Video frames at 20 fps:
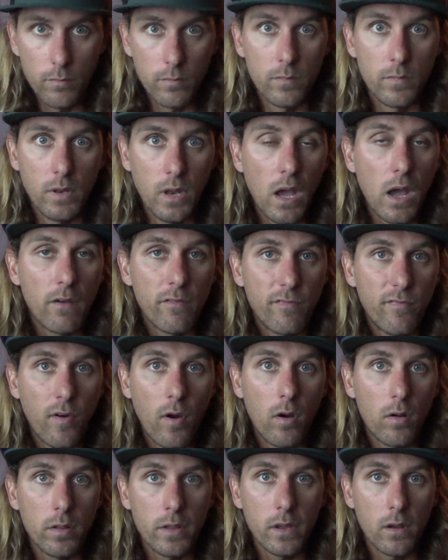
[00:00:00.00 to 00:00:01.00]
not
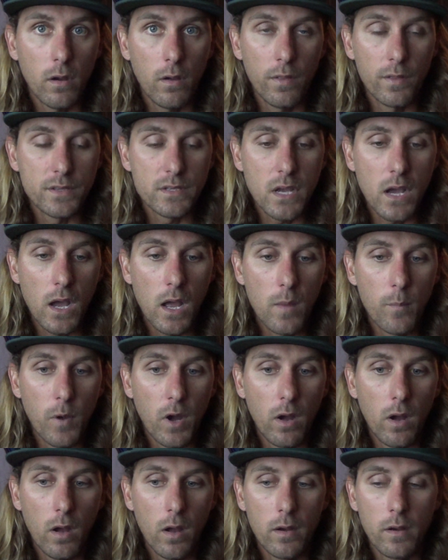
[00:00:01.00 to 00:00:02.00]
falling all the time
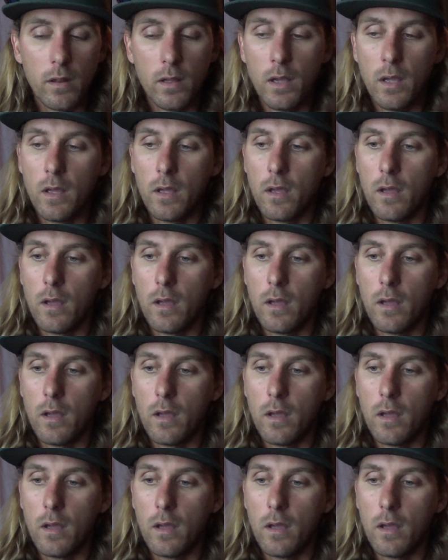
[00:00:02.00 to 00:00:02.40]
on.